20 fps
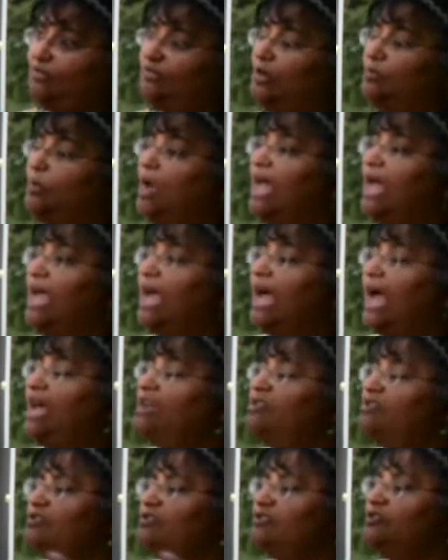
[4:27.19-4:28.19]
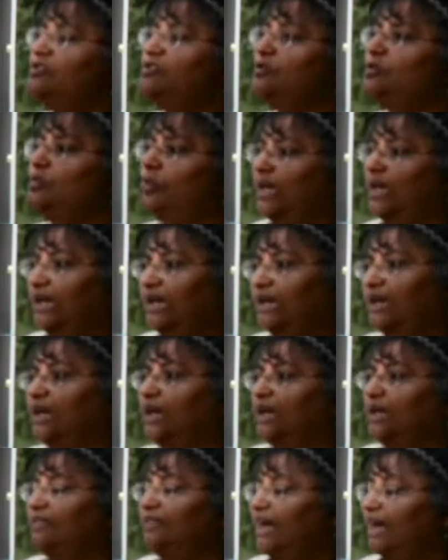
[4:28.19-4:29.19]
So undoing
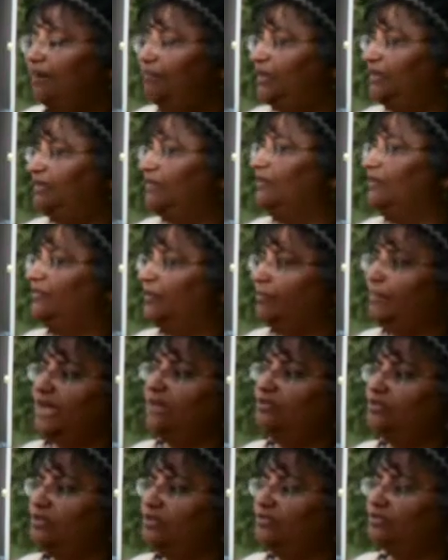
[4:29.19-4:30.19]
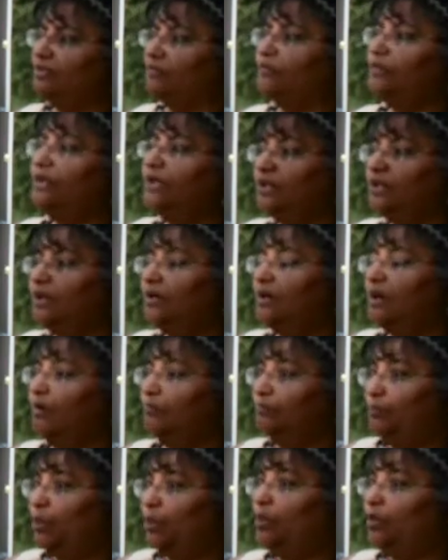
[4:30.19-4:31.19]
that misinformation is a real
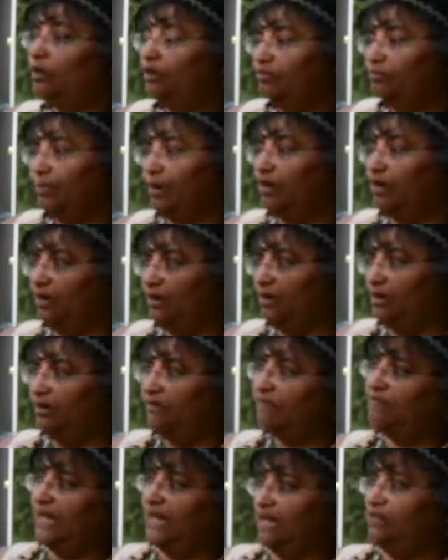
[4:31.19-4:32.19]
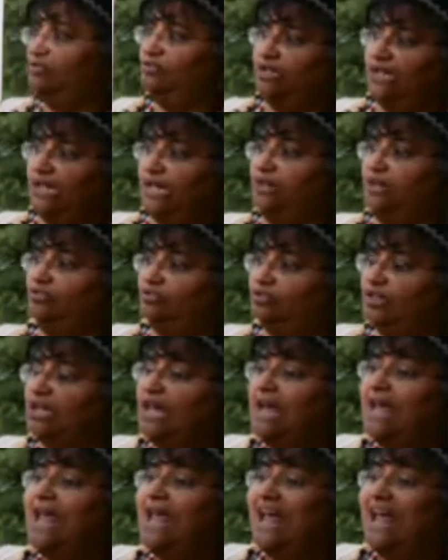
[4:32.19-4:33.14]
important part of education,